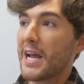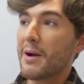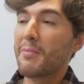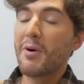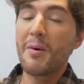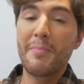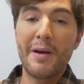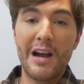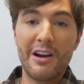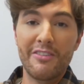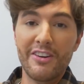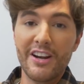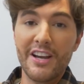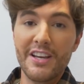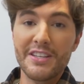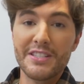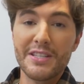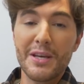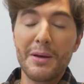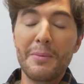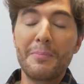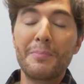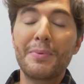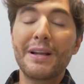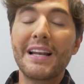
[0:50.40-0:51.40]
down my barriers.
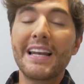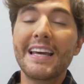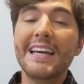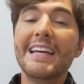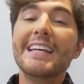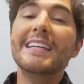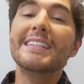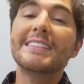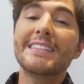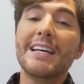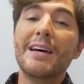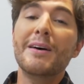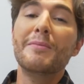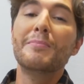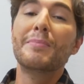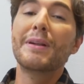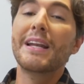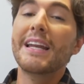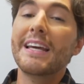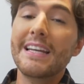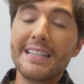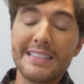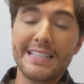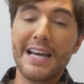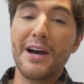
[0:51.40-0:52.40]
Please,
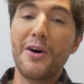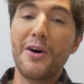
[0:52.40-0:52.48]
please